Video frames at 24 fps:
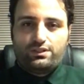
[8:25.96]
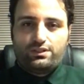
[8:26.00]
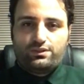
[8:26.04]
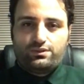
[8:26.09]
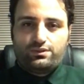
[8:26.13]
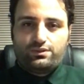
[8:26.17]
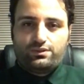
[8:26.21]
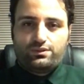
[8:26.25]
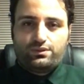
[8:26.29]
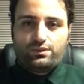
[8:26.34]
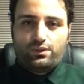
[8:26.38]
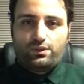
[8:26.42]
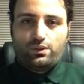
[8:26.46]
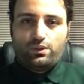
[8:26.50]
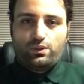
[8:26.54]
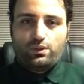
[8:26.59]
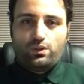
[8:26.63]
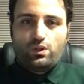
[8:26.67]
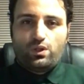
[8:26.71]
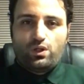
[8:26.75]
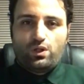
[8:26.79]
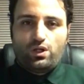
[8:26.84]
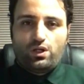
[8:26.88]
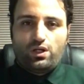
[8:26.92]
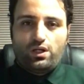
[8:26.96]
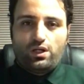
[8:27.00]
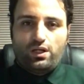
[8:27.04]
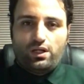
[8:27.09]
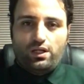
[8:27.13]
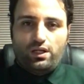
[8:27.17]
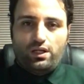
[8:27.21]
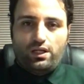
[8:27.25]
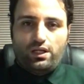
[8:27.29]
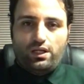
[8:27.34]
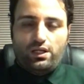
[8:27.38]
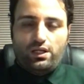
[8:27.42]
So
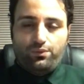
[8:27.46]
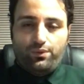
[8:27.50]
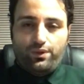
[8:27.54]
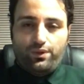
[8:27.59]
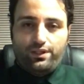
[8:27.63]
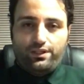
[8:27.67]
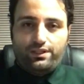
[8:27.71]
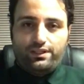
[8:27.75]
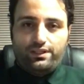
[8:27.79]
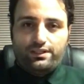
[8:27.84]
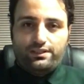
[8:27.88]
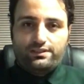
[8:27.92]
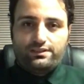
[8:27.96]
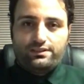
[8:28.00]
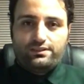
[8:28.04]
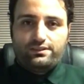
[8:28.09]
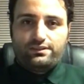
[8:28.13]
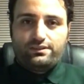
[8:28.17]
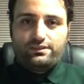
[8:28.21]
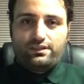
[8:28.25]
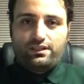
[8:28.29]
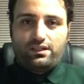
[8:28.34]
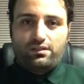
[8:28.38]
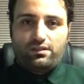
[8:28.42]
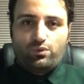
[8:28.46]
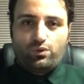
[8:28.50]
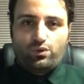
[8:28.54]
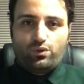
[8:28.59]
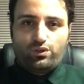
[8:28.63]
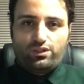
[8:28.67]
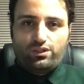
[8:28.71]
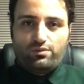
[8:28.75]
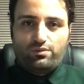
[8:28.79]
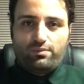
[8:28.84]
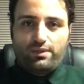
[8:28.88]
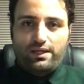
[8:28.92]
Iranians are
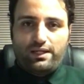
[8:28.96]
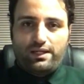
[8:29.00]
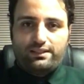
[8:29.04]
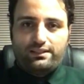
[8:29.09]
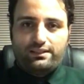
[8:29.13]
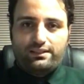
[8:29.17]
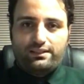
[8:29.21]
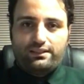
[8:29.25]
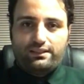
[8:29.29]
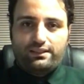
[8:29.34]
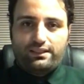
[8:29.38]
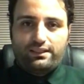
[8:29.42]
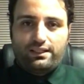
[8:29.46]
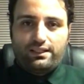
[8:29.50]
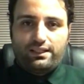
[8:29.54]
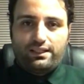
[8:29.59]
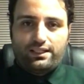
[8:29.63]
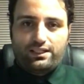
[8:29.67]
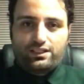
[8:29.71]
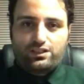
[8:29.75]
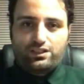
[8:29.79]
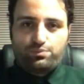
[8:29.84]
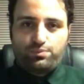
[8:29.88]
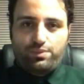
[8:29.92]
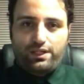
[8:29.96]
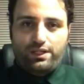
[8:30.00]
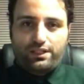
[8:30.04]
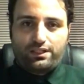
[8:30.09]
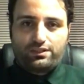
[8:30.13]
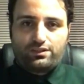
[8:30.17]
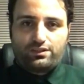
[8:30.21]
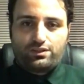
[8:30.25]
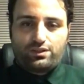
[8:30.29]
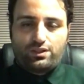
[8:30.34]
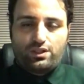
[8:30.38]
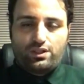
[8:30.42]
more demanding and
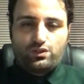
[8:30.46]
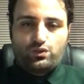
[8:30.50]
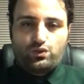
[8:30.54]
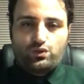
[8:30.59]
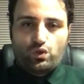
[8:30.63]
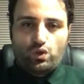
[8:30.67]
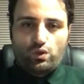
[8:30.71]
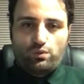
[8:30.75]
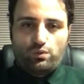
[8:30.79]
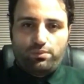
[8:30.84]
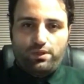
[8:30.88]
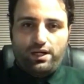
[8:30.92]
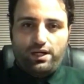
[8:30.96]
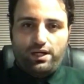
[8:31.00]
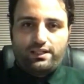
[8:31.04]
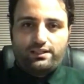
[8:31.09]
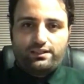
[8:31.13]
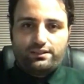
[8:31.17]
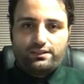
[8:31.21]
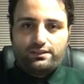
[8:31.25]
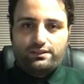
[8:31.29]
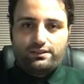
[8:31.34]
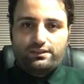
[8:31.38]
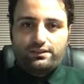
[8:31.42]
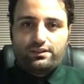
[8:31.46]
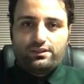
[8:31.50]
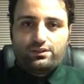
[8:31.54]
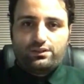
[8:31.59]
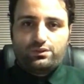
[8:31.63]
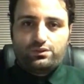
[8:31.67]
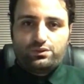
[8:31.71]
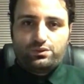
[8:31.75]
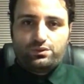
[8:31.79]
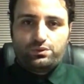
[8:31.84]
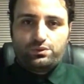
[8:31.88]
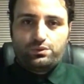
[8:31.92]
expect Joe Biden
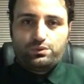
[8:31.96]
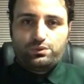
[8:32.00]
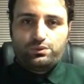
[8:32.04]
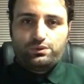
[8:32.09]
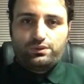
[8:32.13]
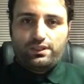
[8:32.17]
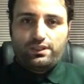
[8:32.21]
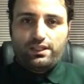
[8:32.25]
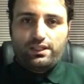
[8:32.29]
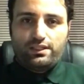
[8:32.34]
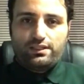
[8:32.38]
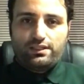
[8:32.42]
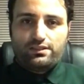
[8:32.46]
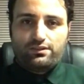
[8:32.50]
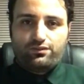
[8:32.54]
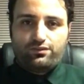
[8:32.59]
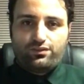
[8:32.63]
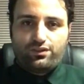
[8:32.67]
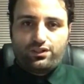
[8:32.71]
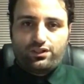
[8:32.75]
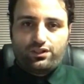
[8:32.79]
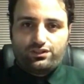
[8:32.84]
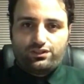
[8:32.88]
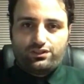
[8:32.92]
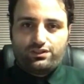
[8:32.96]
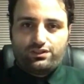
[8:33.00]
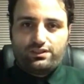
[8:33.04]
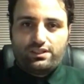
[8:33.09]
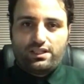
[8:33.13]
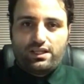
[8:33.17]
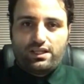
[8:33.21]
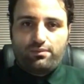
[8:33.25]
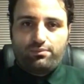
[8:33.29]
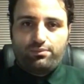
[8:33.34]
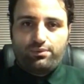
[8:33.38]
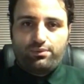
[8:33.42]
to take the first
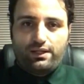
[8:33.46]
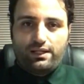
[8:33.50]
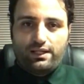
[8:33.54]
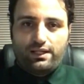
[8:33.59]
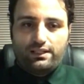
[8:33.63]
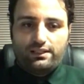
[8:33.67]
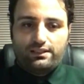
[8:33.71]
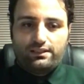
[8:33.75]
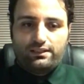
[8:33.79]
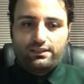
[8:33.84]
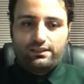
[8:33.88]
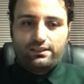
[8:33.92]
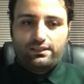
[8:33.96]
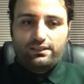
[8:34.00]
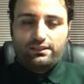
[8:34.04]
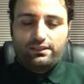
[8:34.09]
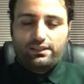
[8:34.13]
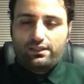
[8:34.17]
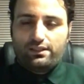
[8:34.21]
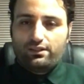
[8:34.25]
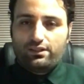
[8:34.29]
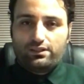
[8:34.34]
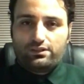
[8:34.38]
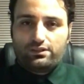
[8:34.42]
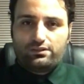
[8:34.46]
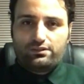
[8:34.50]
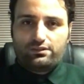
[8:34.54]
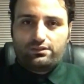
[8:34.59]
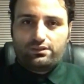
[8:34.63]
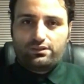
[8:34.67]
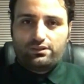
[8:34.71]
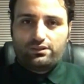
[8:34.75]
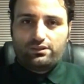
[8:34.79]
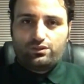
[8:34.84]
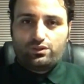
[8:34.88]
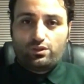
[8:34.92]
step, and they're not
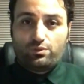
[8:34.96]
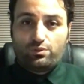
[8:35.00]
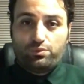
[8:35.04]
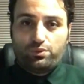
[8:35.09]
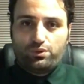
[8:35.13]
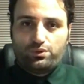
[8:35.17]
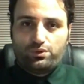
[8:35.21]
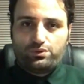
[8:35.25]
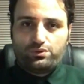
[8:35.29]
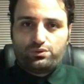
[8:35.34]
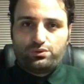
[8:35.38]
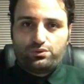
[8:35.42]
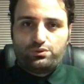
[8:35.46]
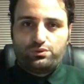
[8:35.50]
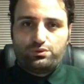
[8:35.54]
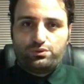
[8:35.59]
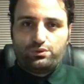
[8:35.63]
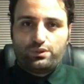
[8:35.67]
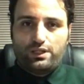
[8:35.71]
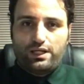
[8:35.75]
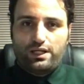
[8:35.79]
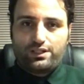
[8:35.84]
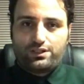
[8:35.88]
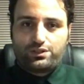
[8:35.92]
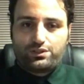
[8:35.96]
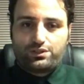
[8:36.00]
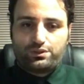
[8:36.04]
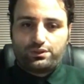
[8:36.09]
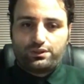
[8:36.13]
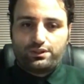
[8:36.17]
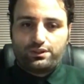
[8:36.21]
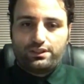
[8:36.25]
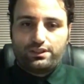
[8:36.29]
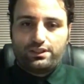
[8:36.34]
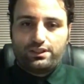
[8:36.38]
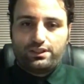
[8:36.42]
supposed to do
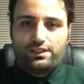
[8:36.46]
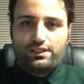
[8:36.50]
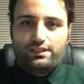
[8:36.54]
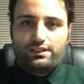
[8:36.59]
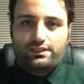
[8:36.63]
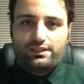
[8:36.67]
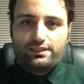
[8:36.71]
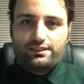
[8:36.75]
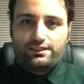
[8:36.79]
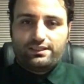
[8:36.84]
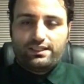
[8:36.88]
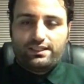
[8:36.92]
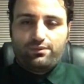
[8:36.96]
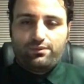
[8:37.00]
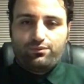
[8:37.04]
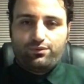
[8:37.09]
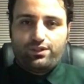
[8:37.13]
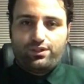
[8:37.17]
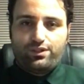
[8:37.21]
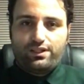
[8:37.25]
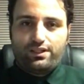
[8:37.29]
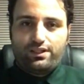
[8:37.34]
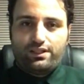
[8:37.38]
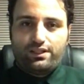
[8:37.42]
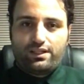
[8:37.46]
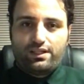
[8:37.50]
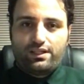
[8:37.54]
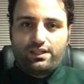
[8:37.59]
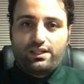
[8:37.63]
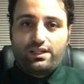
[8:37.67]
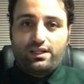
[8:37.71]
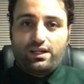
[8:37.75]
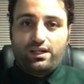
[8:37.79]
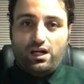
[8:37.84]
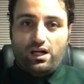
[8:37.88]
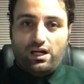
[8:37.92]
actually the same thing
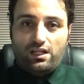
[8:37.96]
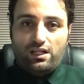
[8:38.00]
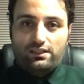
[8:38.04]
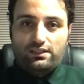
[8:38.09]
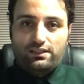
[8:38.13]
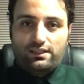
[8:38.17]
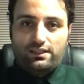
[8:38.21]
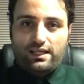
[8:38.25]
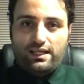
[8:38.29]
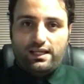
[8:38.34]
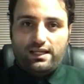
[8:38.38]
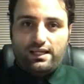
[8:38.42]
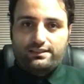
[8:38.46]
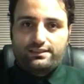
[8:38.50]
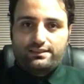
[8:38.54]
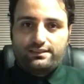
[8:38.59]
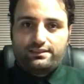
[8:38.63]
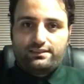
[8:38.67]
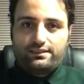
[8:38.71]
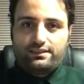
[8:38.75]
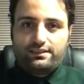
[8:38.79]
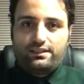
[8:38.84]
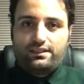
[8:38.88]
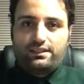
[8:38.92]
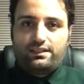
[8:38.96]
unless